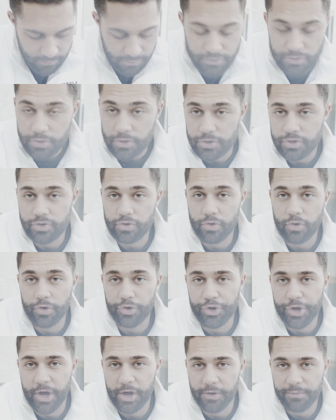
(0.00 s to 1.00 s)
I'm gonna scroll
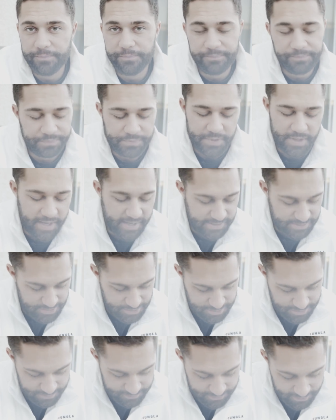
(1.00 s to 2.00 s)
down, answer
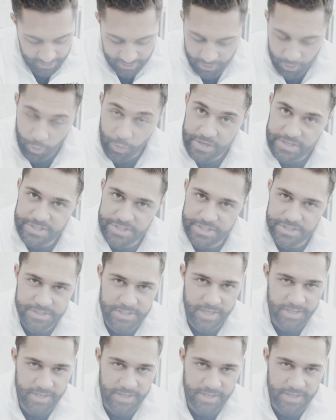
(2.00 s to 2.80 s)
some fucking questions,